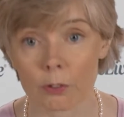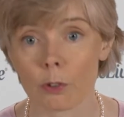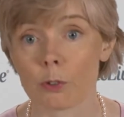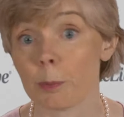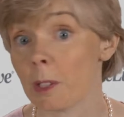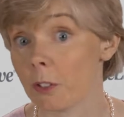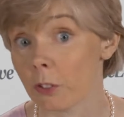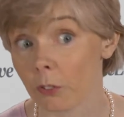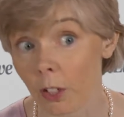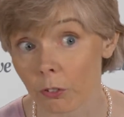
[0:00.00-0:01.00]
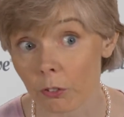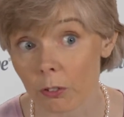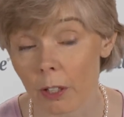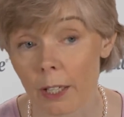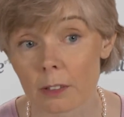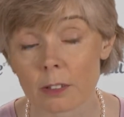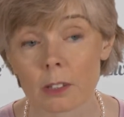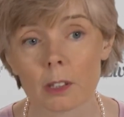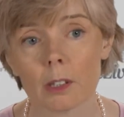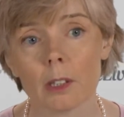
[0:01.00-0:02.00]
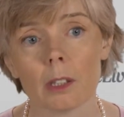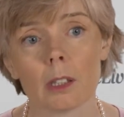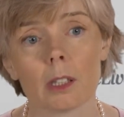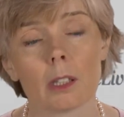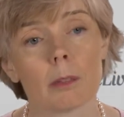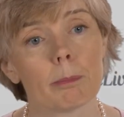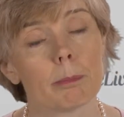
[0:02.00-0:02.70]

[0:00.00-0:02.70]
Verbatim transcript: There's always been the suggestion that uh,